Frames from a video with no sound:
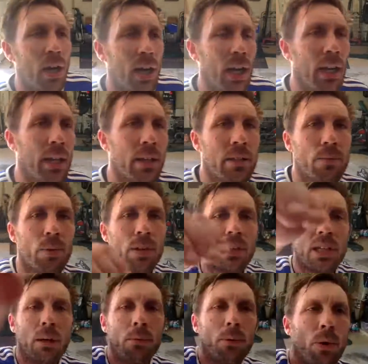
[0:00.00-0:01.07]
Alex want to
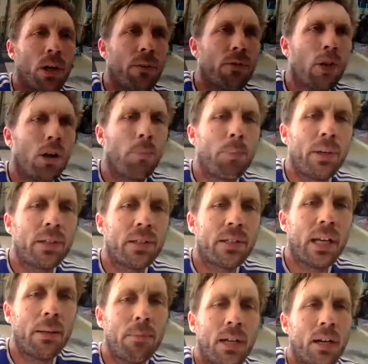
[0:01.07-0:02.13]
tell me why I've got a piece of
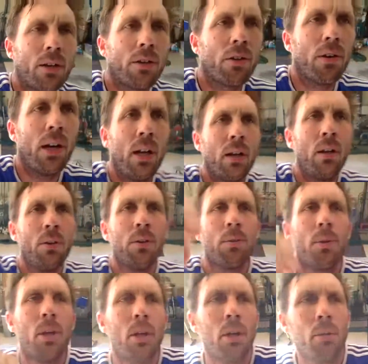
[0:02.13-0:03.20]
tape down on the ground?
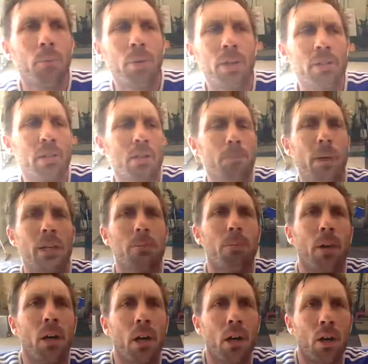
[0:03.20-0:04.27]
Press the space
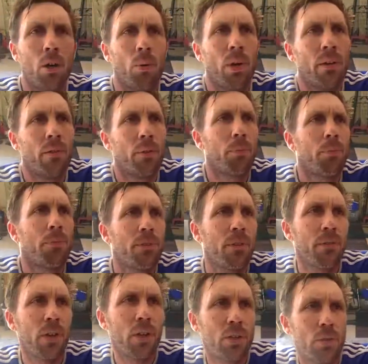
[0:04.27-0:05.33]
bar or whatever
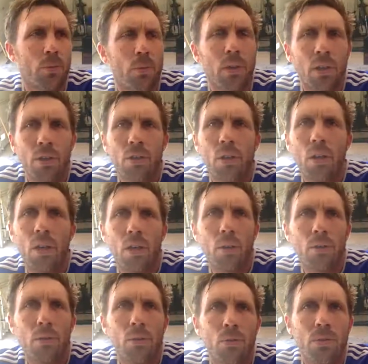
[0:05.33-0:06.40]
device you're wearing,
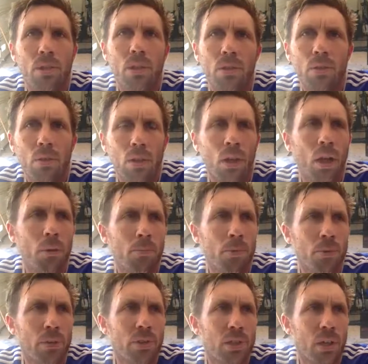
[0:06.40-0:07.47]
using. You can
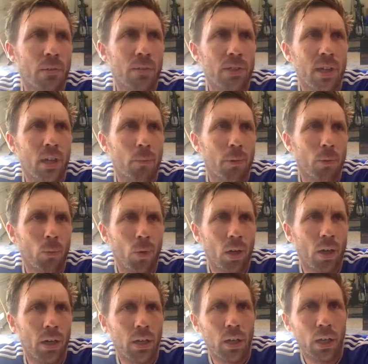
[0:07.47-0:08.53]
unmute yourself and tell me
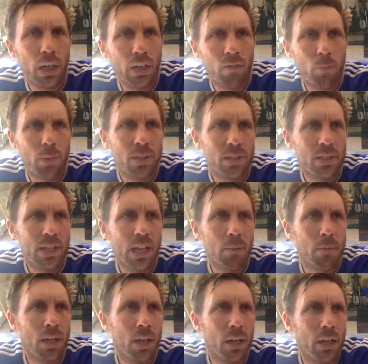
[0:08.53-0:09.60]
why I have a piece of tape
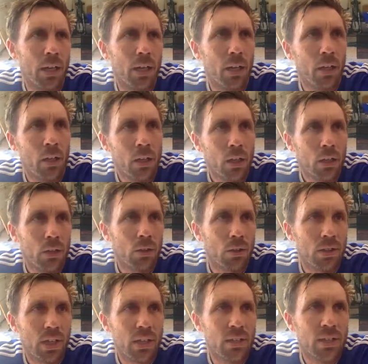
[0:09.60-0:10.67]
down there. You got
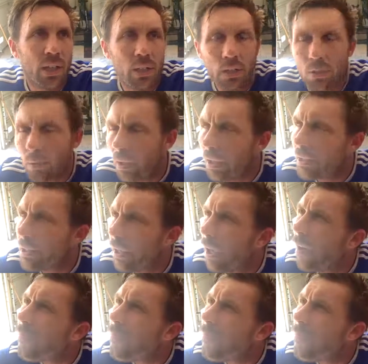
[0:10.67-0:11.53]
10 seconds to answer.